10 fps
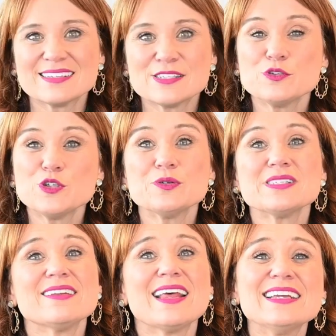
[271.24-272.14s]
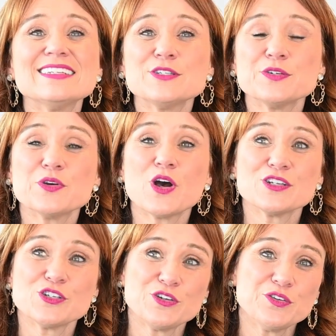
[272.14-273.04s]
So 2s, I'd like to
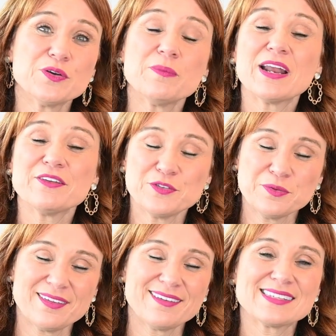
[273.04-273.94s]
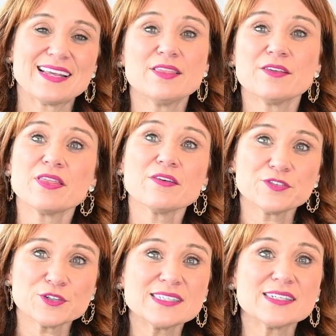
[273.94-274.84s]
caution you about a few things. And the
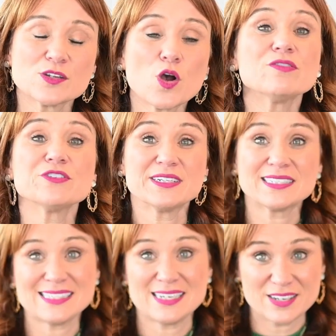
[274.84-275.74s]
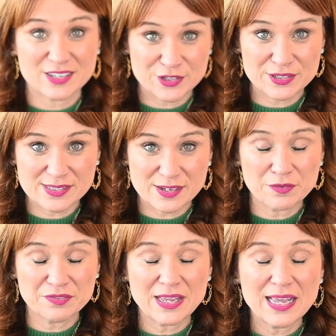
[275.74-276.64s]
first is overextending
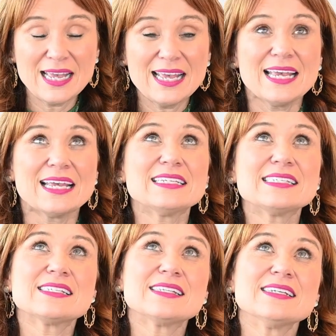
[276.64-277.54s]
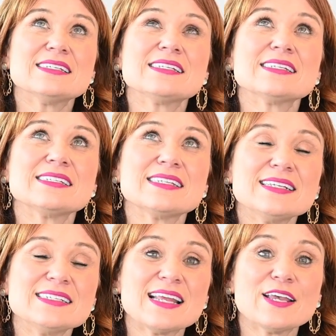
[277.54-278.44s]
yourself. It's this
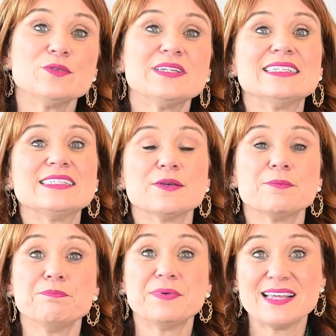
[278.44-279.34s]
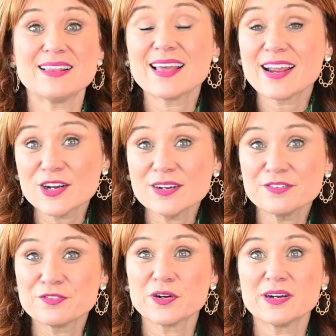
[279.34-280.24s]
sense that you need to be there
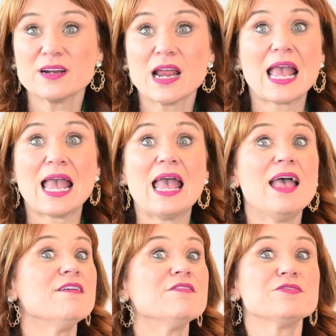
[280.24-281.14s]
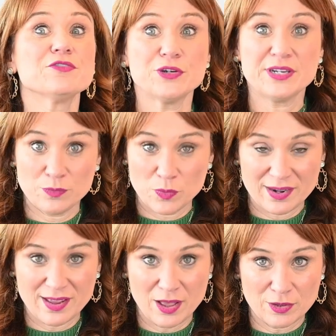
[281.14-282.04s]
for
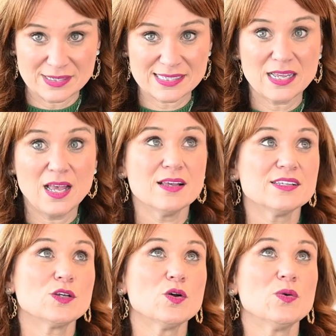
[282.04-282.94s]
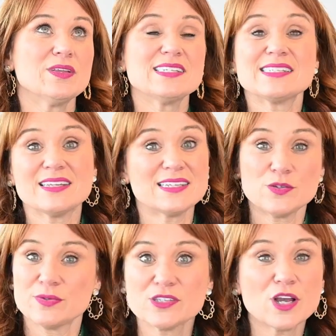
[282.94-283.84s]
everyone else. So this can lead
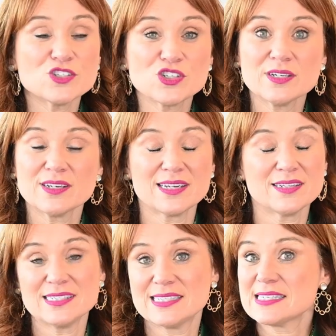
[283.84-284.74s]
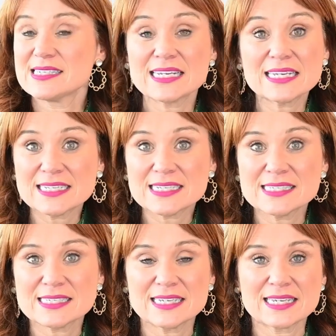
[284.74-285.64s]
to exhaustion, it can lead to
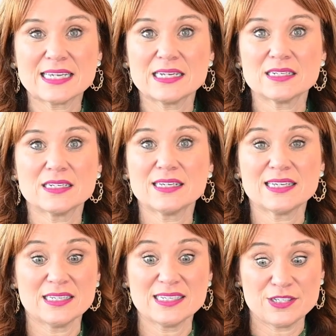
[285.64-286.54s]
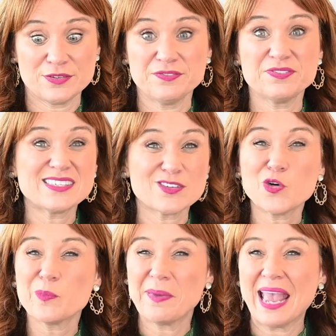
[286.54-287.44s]
sickness, it can lead to
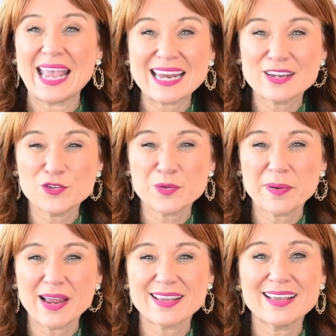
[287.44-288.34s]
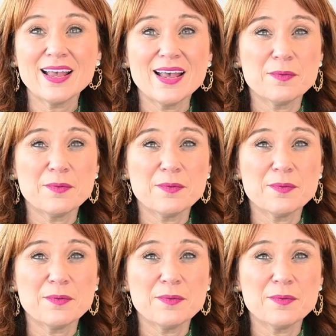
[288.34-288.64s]
physical pain in your body.